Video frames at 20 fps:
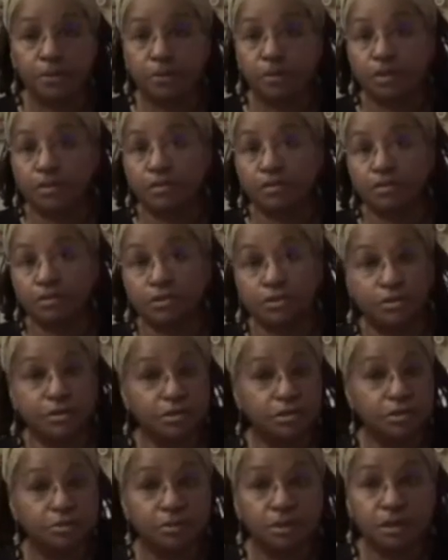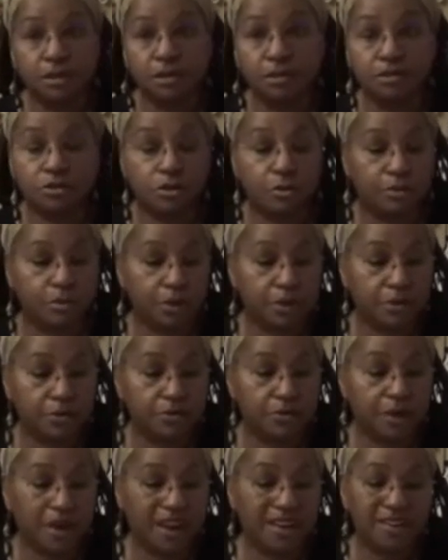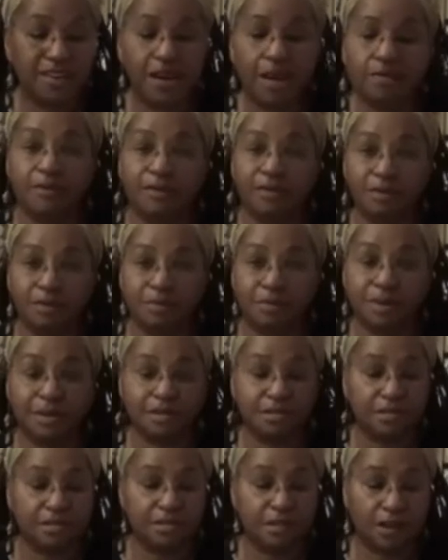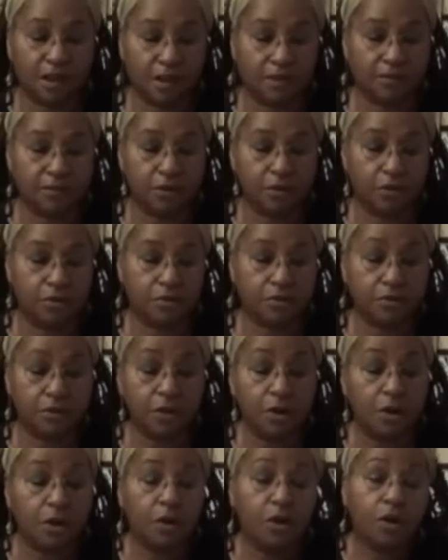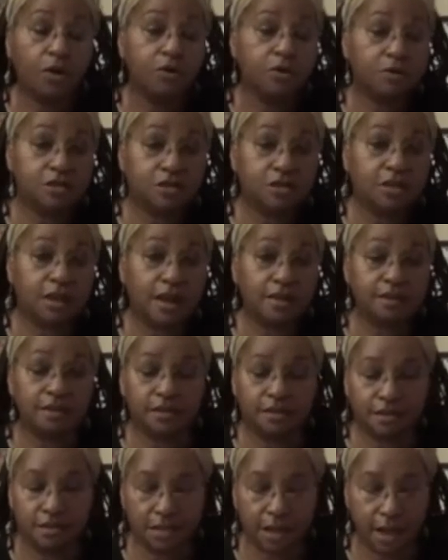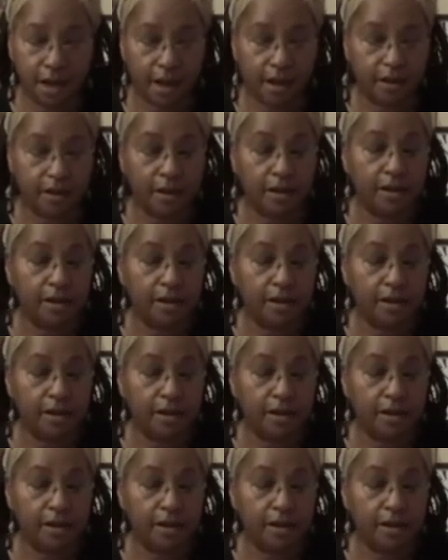whether it's Christmas or birthday, you have a little piece that's left over, or you just like the design.